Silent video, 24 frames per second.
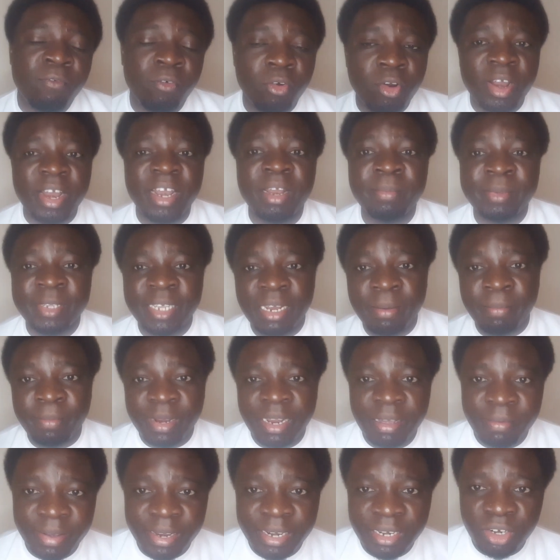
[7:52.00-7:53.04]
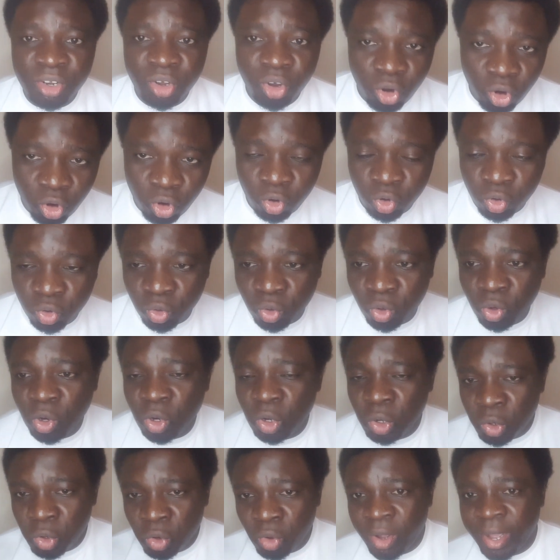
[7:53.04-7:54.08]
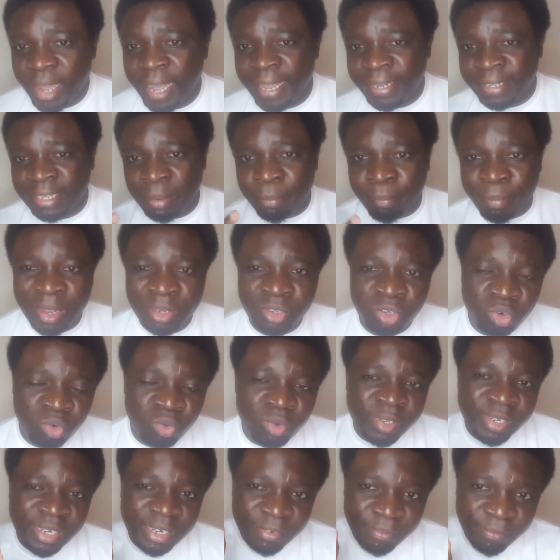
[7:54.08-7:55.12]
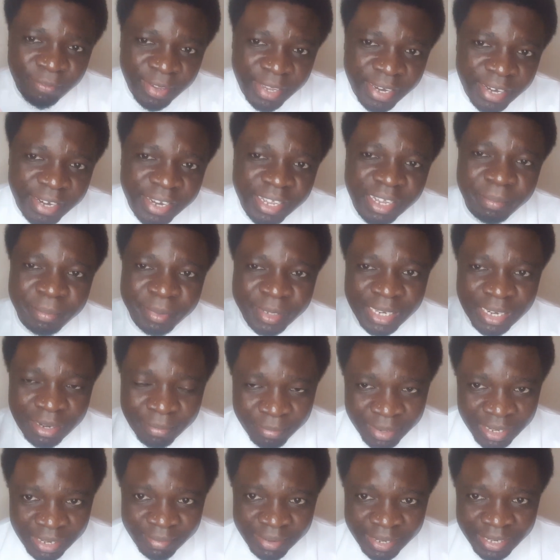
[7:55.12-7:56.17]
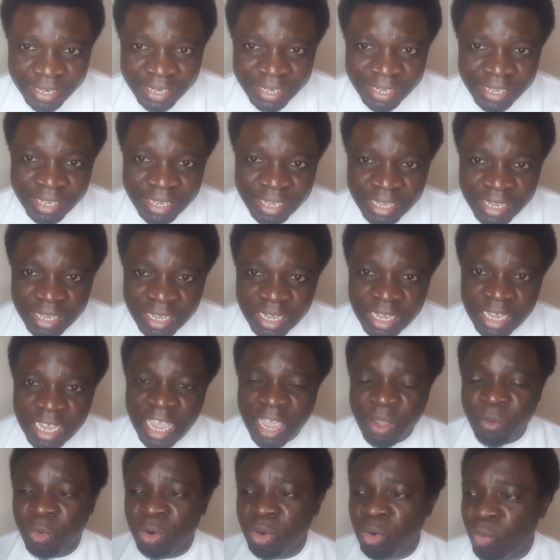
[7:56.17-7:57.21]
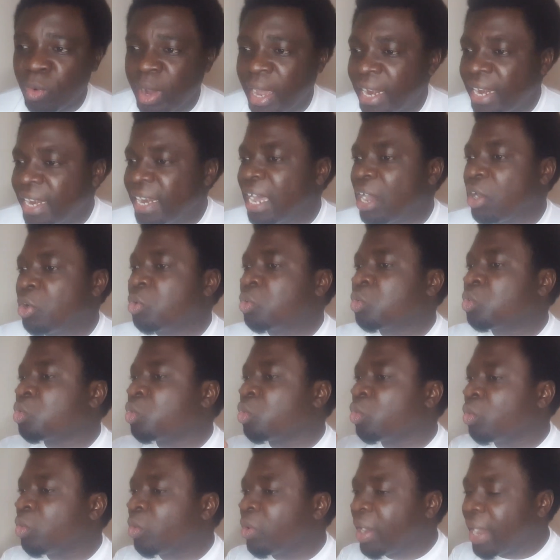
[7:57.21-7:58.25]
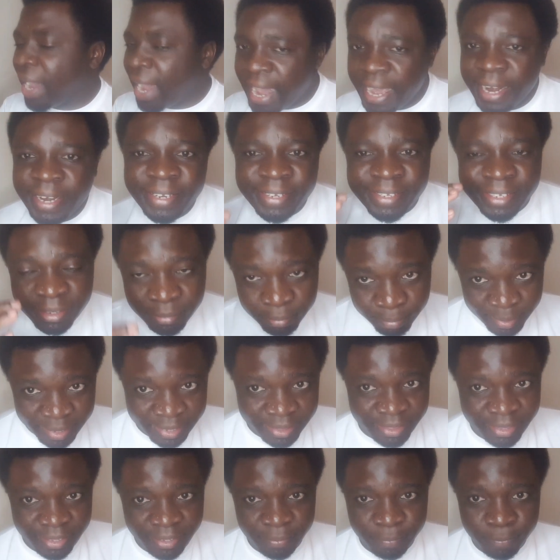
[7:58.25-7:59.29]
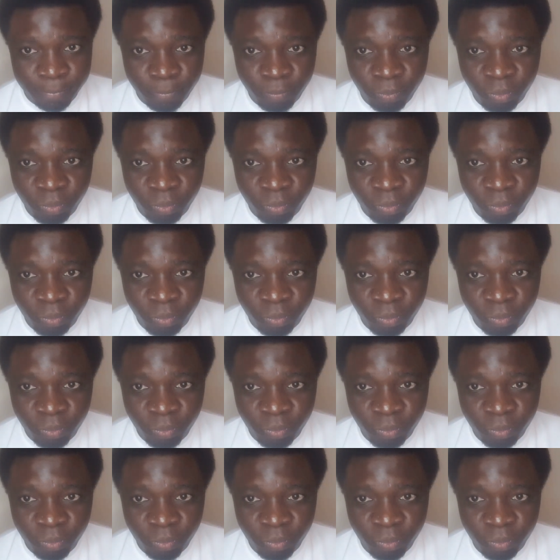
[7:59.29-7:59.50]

fronted Musalia Mudavadi or look as a person who is defending Musalia Mudavadi, he would want now to earn sympathy